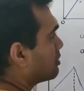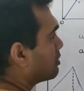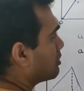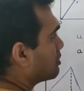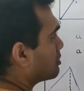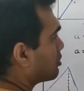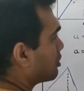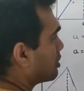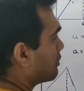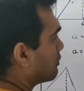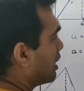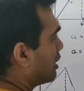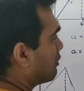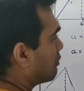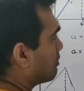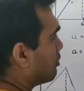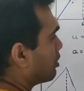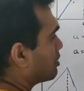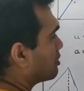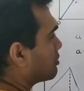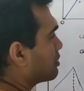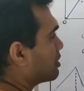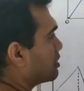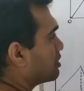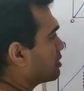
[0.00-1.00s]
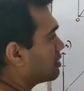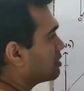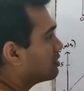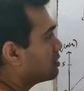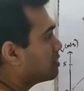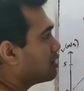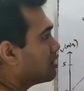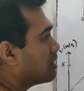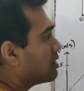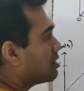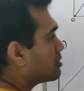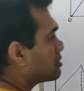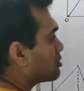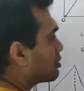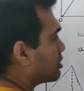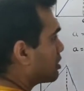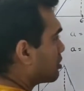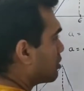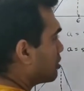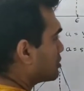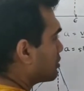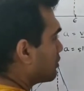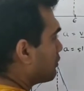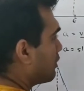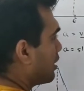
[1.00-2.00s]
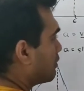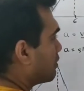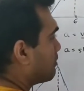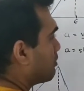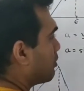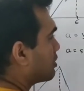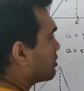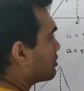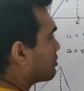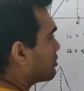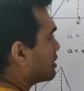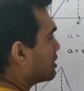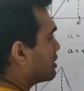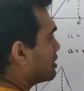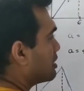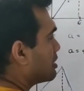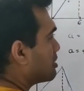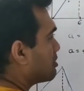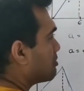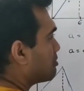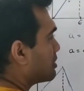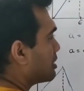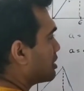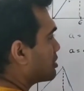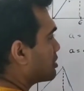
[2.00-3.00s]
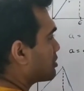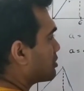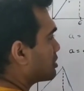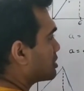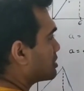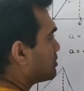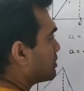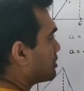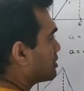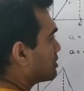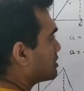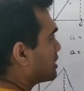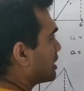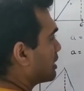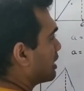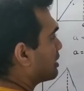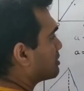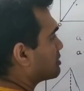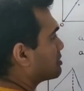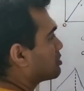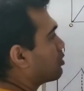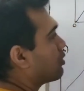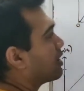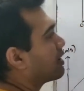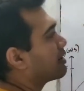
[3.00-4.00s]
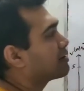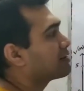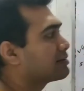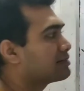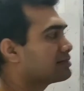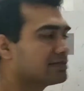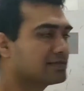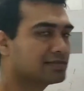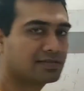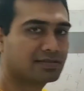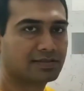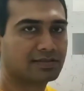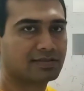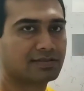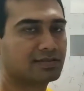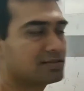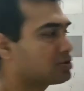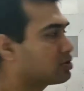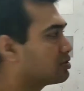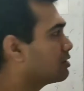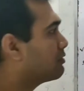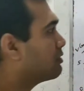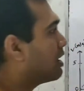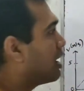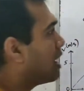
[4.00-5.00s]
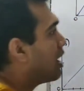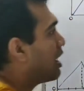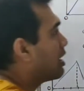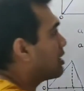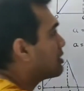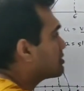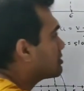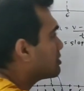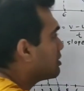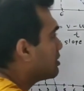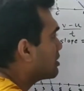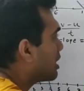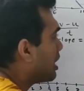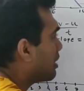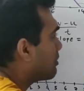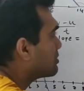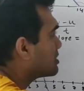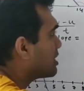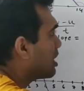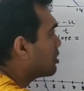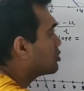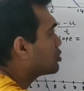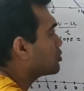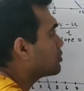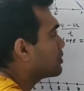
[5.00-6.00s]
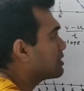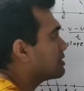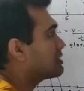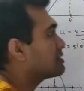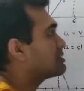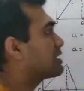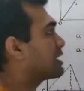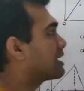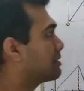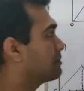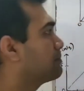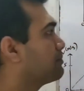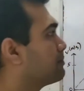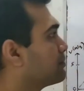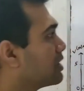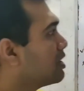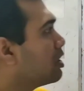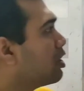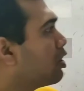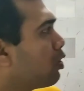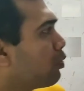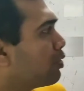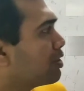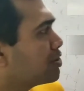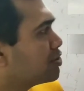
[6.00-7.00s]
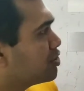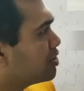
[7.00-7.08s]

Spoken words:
Sorry, 5 upon 3 here. So here also 5 upon 3 meters per second square. So the answer comes out to be the same, which